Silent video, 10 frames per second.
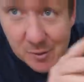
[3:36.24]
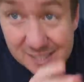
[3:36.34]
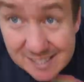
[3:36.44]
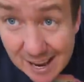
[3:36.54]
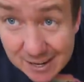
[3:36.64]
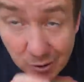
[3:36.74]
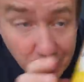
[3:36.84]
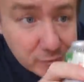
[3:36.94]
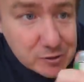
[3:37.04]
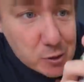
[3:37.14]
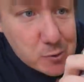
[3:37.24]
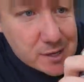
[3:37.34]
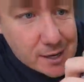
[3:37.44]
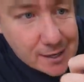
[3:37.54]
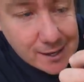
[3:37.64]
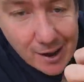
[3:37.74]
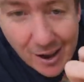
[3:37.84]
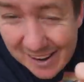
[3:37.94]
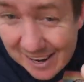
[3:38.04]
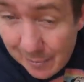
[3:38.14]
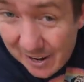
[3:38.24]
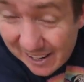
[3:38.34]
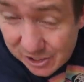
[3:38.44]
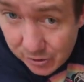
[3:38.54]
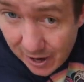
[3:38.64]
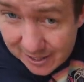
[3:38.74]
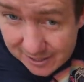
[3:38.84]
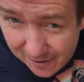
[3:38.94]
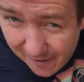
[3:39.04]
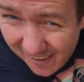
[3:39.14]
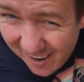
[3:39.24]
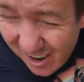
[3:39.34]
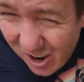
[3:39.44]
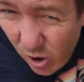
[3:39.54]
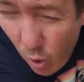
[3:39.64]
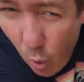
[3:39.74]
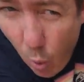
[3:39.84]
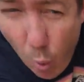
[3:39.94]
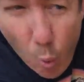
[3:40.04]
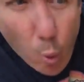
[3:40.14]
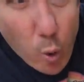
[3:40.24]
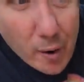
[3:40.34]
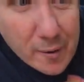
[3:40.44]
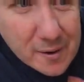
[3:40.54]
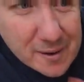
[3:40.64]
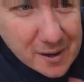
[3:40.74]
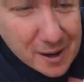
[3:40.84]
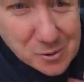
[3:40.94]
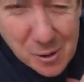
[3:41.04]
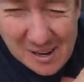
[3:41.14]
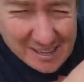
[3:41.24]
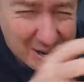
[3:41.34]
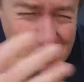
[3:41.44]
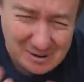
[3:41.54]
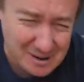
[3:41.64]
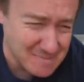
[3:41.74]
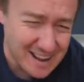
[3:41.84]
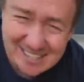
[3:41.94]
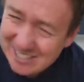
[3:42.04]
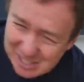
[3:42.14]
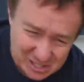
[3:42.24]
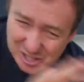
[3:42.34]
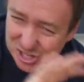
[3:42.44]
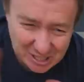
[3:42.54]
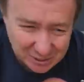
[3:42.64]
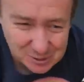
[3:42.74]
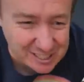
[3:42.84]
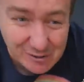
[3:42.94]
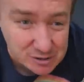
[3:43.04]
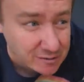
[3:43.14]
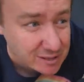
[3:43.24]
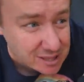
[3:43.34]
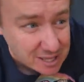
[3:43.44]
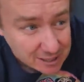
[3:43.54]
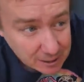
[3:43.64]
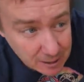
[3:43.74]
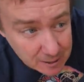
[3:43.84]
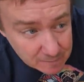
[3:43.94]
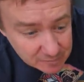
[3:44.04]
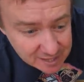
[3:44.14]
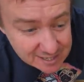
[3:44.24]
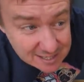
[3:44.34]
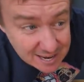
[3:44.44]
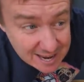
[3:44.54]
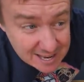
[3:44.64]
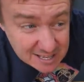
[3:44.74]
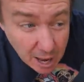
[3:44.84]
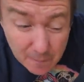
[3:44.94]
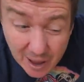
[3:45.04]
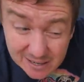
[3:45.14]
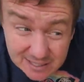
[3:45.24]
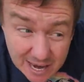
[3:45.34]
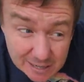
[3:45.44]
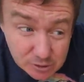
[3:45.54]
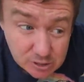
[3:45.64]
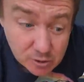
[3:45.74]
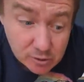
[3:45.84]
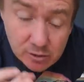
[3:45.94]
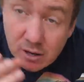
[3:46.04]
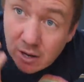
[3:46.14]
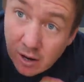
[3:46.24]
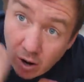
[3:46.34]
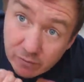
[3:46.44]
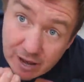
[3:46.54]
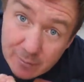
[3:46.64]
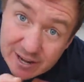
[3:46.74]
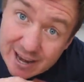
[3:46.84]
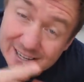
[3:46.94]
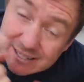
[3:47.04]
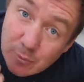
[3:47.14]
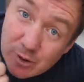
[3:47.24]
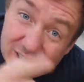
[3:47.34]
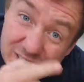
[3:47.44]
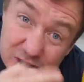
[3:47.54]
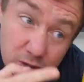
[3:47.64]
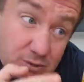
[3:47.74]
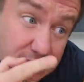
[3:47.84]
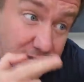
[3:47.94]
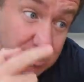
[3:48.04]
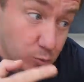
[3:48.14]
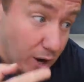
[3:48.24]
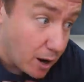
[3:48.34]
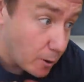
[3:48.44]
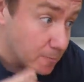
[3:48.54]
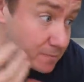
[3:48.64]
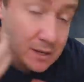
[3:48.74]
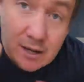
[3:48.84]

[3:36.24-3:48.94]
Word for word: instead of using lemon extract, ooh, annoying when I make this, I just like chuck it all together and don't even think. This is about a tablespoon of lemonade, and we're gonna use this as well